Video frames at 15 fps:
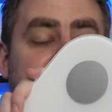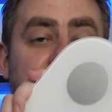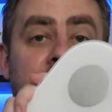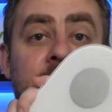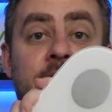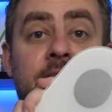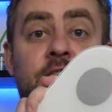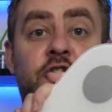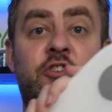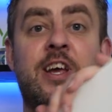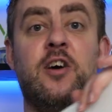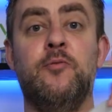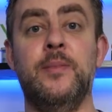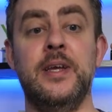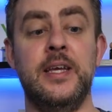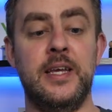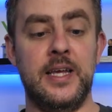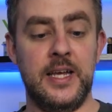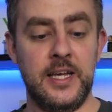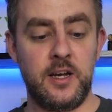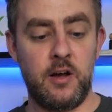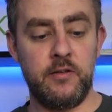in the Xiaomi
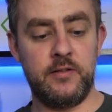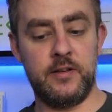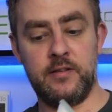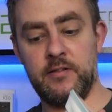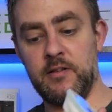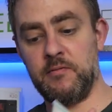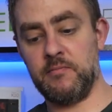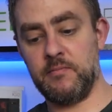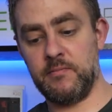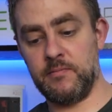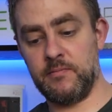ecosystem.